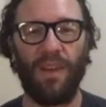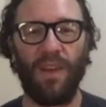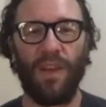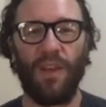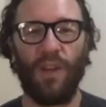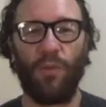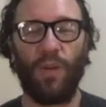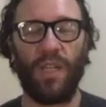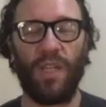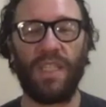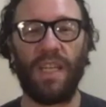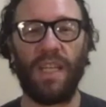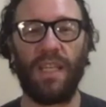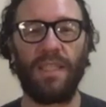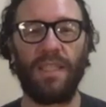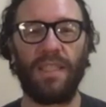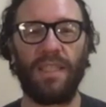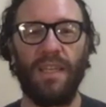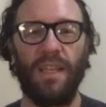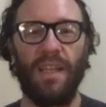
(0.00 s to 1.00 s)
which
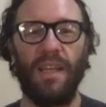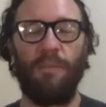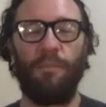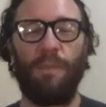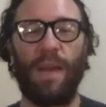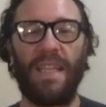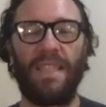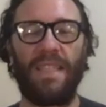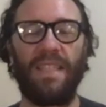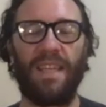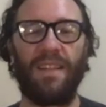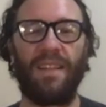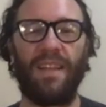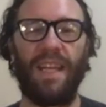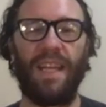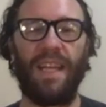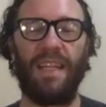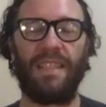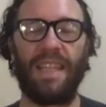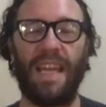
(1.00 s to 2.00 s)
is
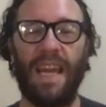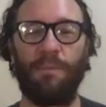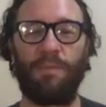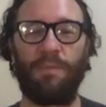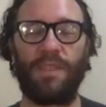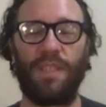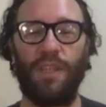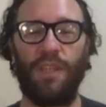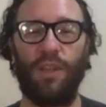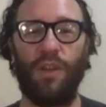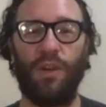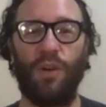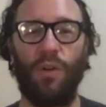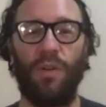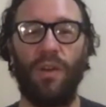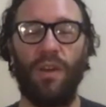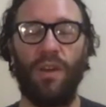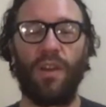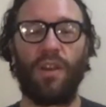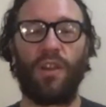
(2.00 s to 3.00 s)
basically an attempt
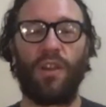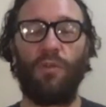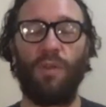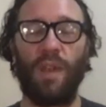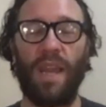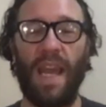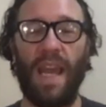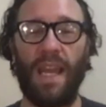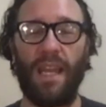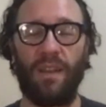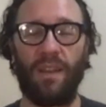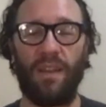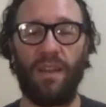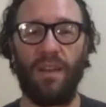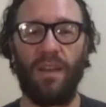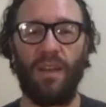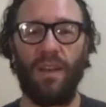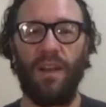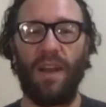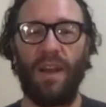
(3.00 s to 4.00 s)
to create
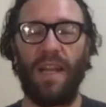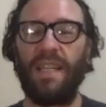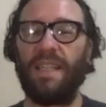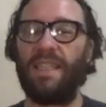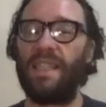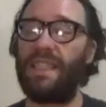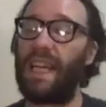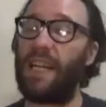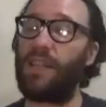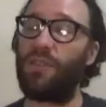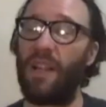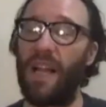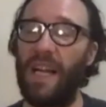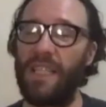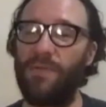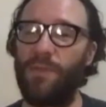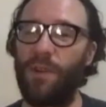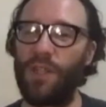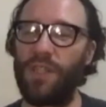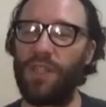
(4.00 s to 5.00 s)
a
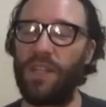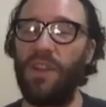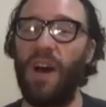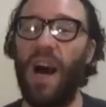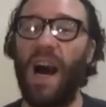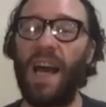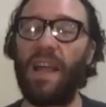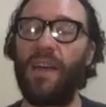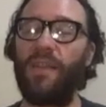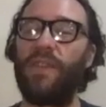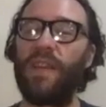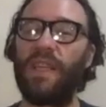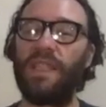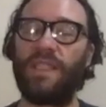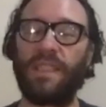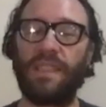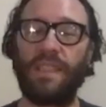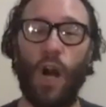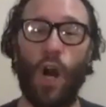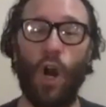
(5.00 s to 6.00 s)
decentralized version, not of the
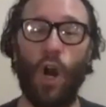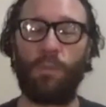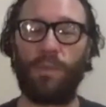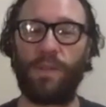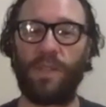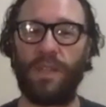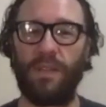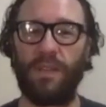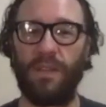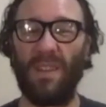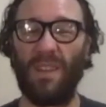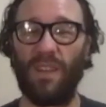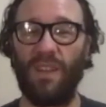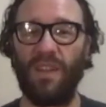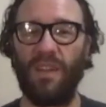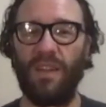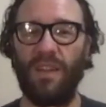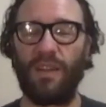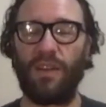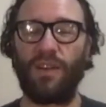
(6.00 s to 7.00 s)
scoped
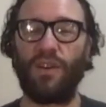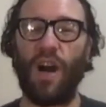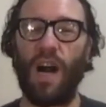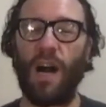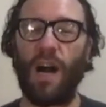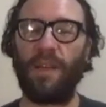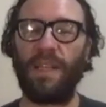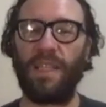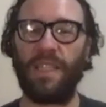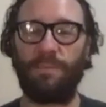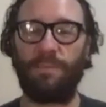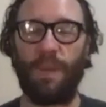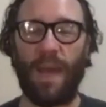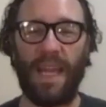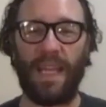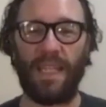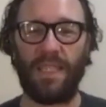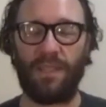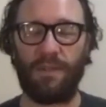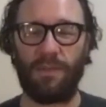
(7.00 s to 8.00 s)

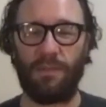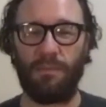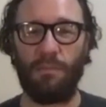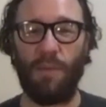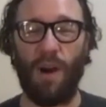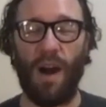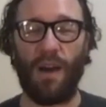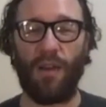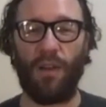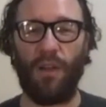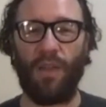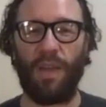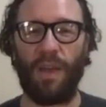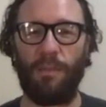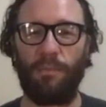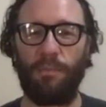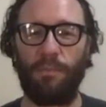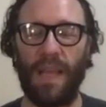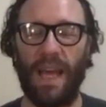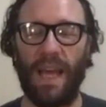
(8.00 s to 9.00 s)
commons-based model
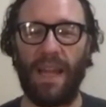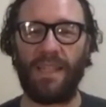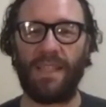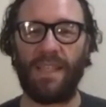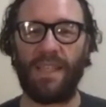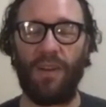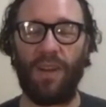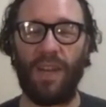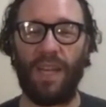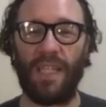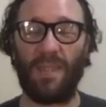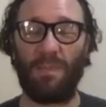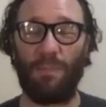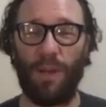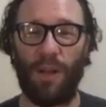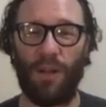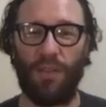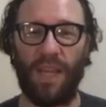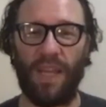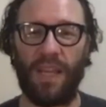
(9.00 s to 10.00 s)
that Planetary is
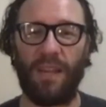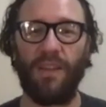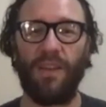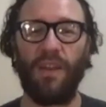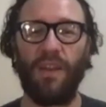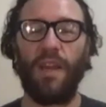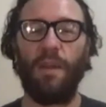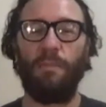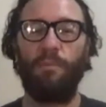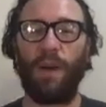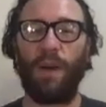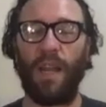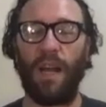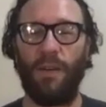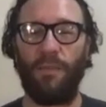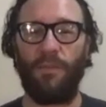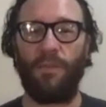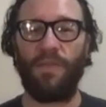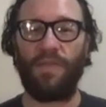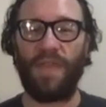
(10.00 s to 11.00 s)
building, but
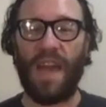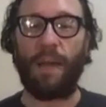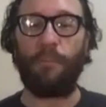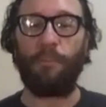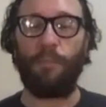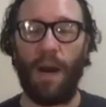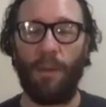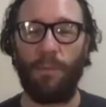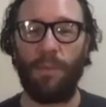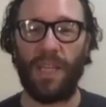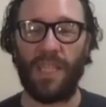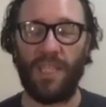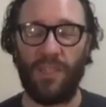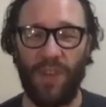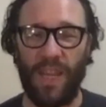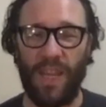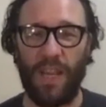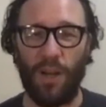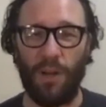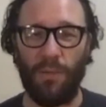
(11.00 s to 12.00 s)
of that public
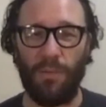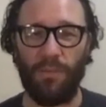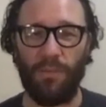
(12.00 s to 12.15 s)
sphere.